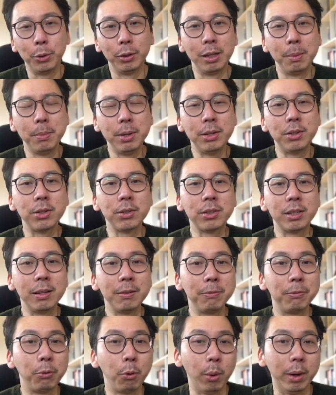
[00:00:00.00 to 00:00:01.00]
let me just give
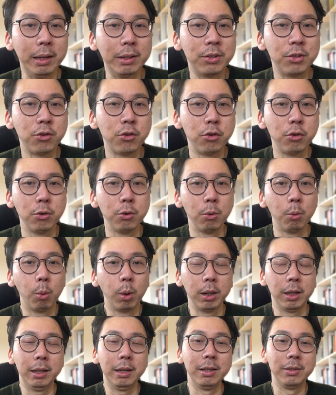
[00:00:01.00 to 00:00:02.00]
voice to
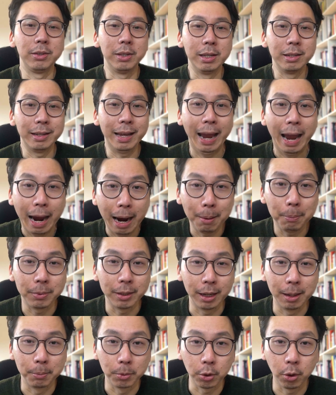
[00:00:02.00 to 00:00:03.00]
what is this app
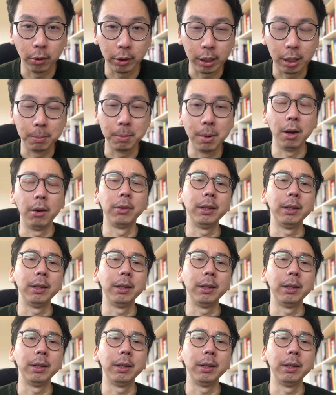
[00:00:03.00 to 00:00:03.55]
that I'm talking about.